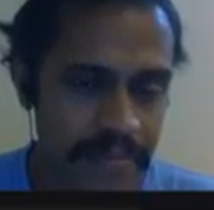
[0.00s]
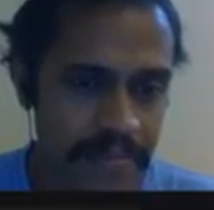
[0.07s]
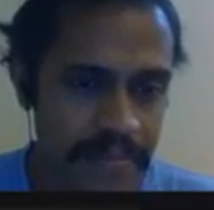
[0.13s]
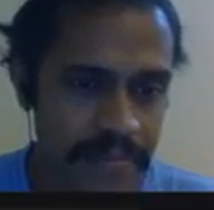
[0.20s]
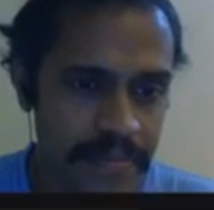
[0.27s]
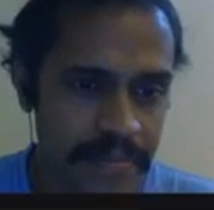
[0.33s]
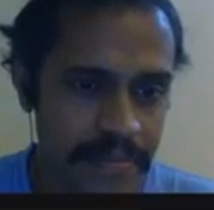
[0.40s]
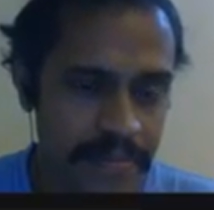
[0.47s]

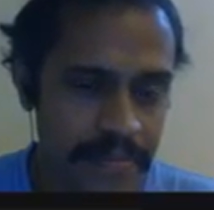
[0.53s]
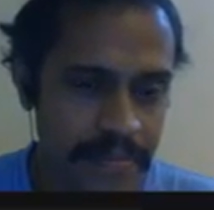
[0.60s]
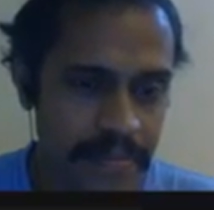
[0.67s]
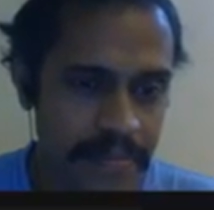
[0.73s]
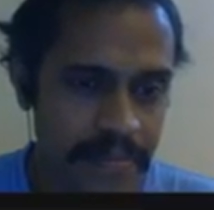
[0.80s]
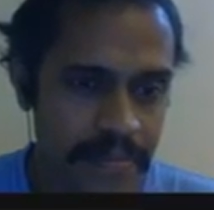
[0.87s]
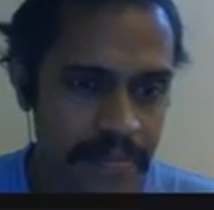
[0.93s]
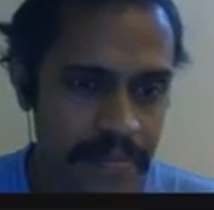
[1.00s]
For a male,
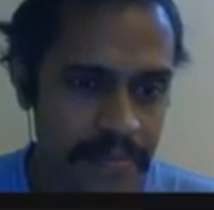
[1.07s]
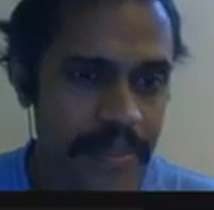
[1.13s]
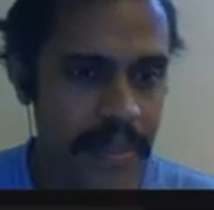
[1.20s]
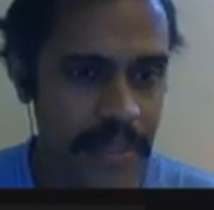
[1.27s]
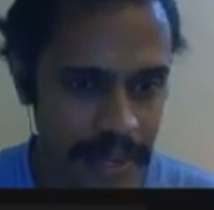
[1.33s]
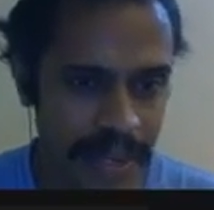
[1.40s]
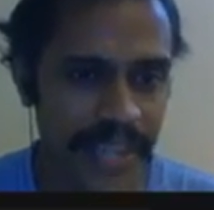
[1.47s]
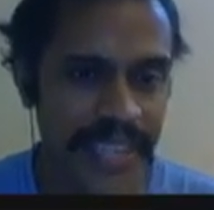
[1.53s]

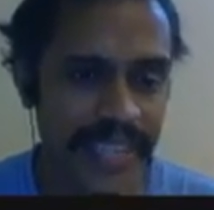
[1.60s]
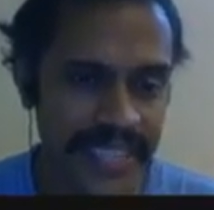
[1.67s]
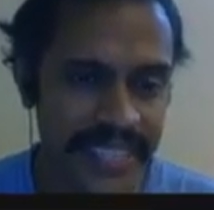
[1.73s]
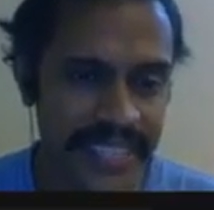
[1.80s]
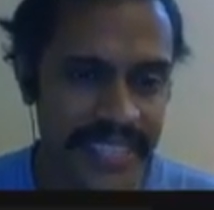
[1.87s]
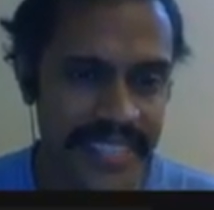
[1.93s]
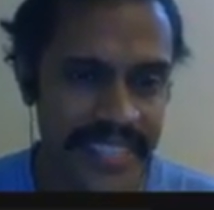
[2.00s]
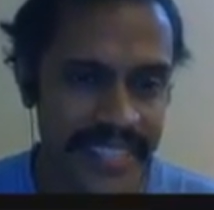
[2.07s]
55 to
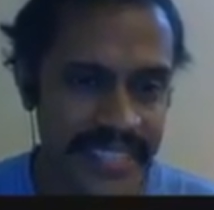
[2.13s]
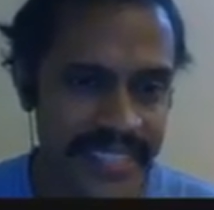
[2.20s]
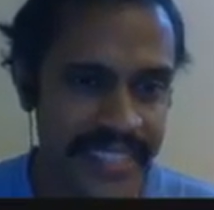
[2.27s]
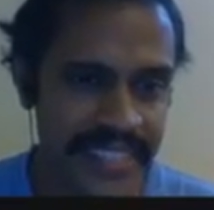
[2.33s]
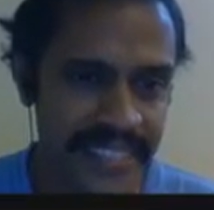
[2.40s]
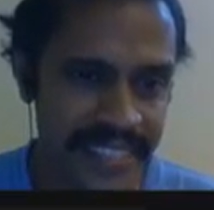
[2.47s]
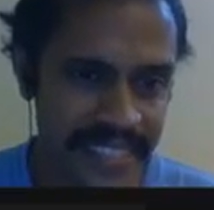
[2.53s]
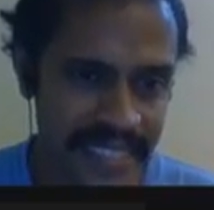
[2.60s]
60 for a
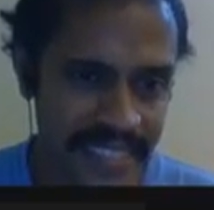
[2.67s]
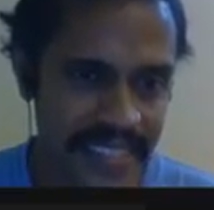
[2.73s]
female,